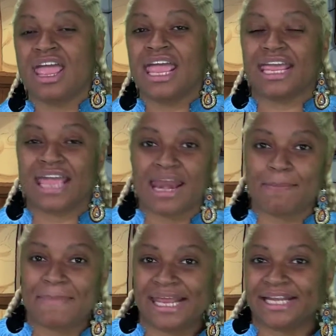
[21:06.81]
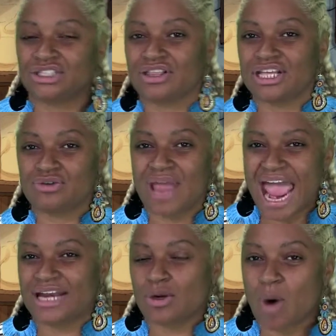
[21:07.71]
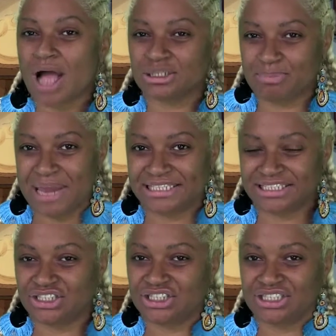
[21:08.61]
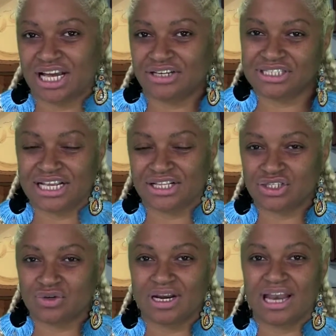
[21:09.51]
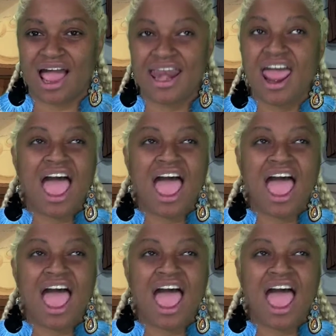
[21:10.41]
It kind of made it so that you had to watch and pay attention to understand the storyline.